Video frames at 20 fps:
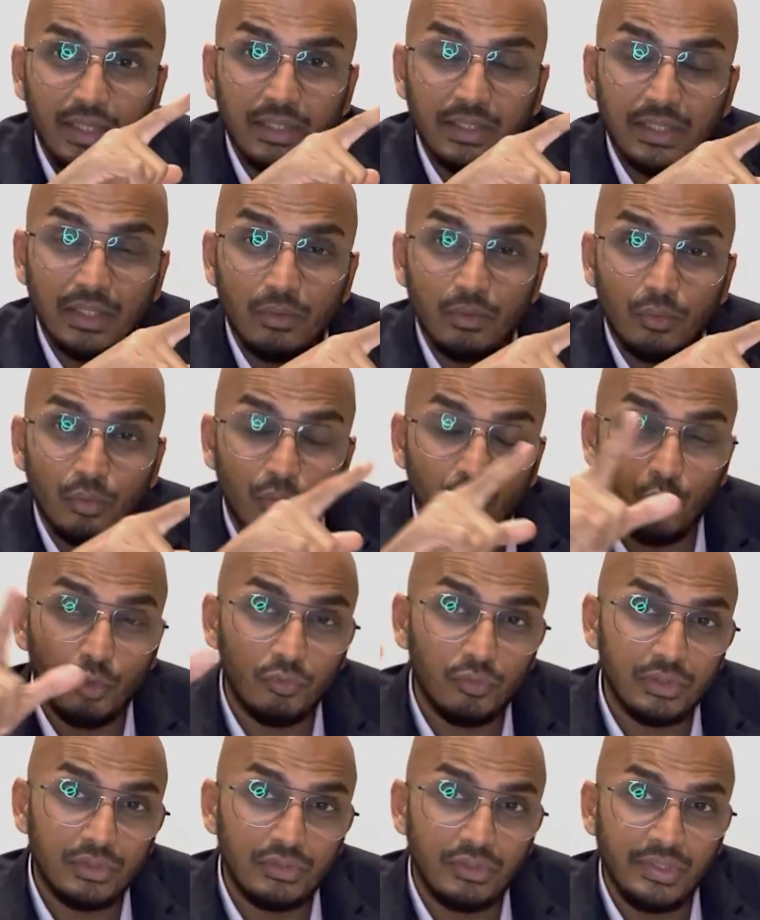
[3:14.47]
Now,
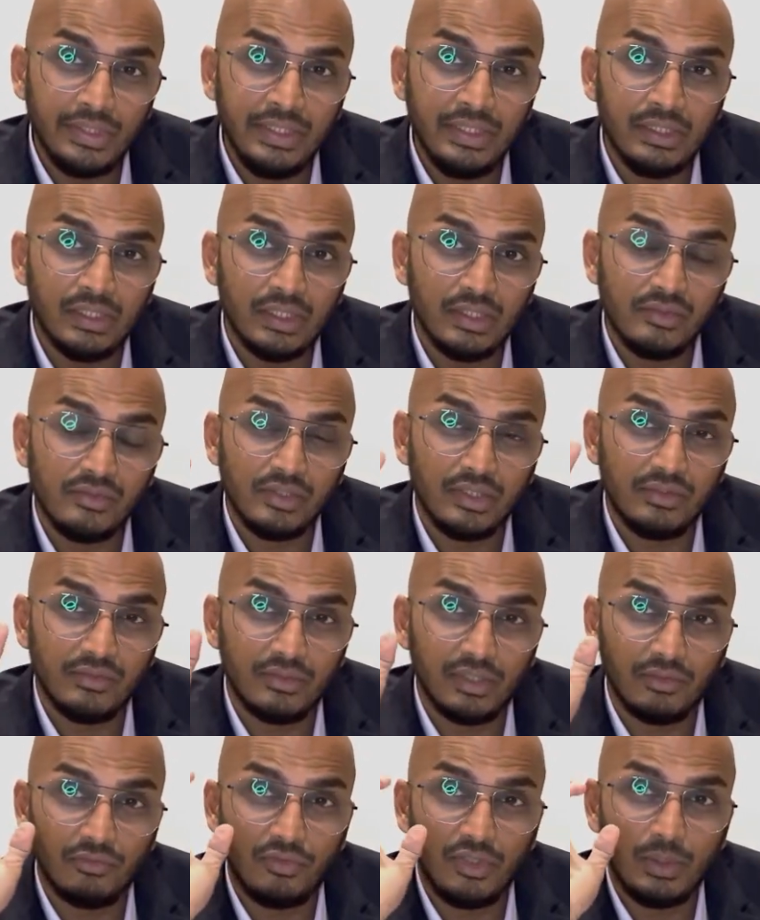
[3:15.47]
over 3 years, that's
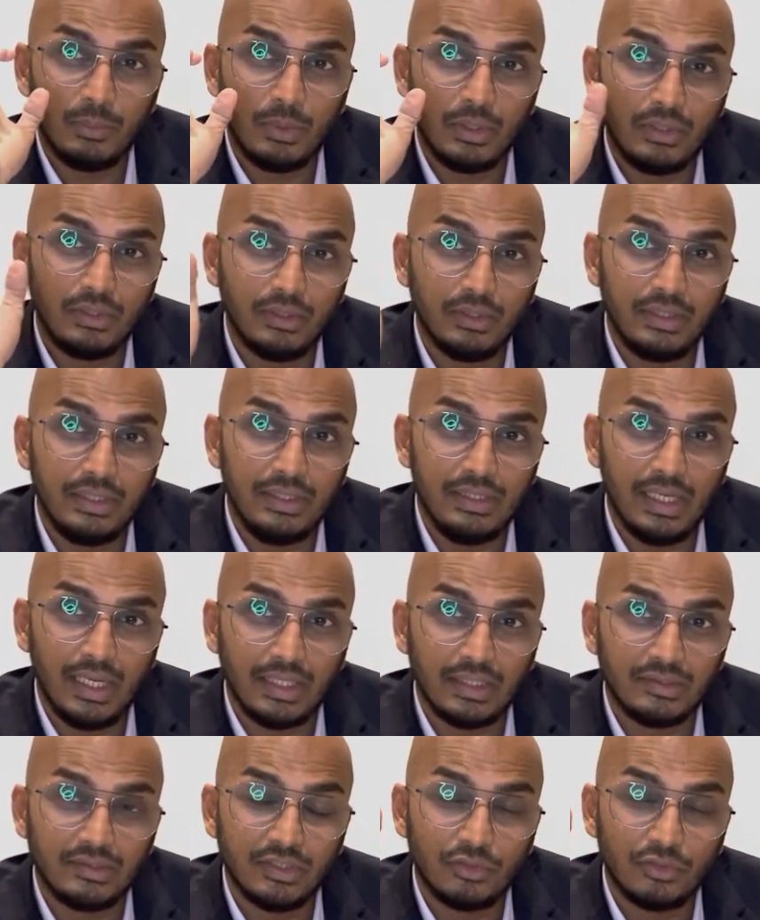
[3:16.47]
roughly about 30 lakhs.